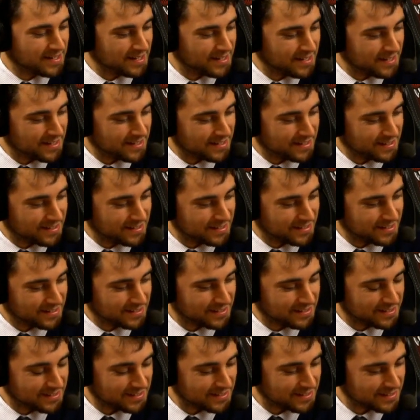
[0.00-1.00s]

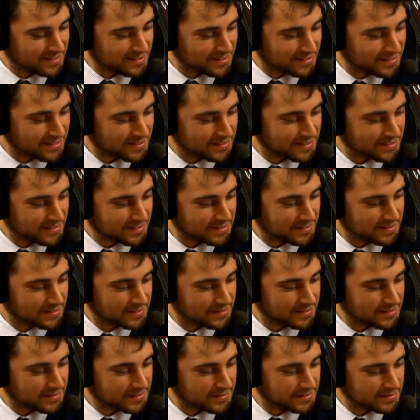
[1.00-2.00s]

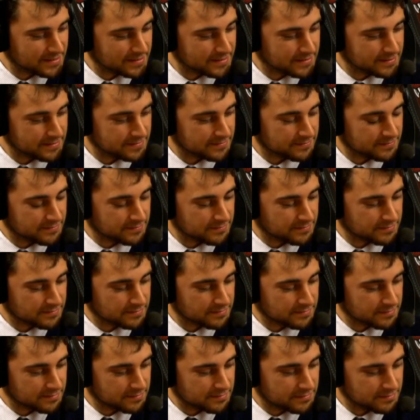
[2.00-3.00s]

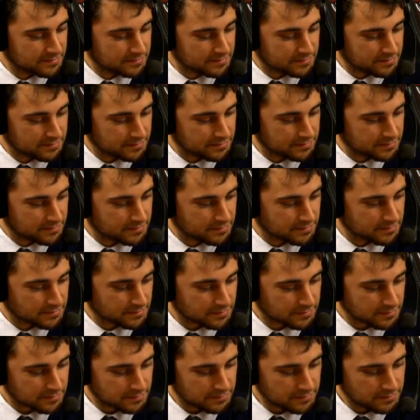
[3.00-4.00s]

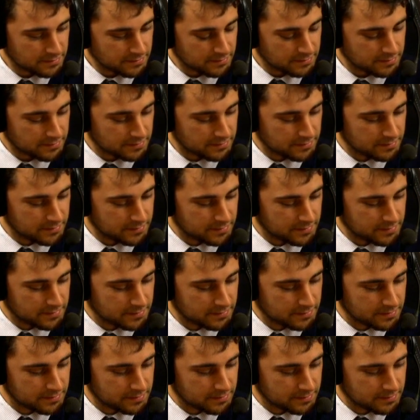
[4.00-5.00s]

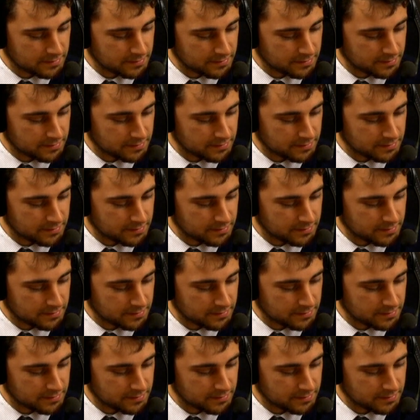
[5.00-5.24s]
(not speaking)